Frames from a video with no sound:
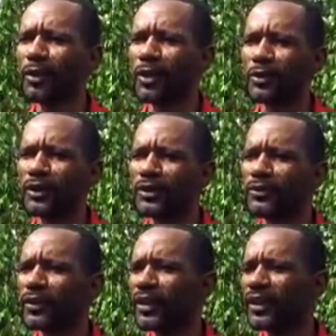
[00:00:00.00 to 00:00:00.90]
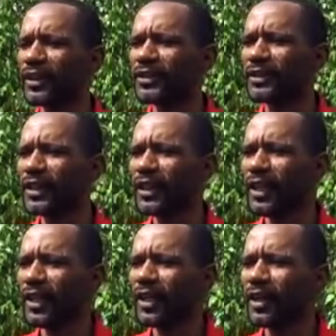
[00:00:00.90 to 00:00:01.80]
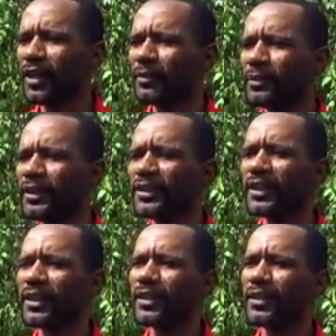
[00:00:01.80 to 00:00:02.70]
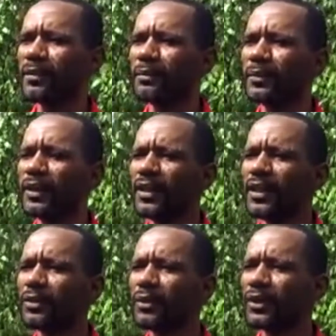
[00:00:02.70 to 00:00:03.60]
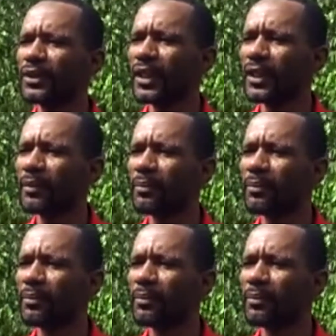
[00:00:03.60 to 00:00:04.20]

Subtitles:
what was it for. And he said, I think it was a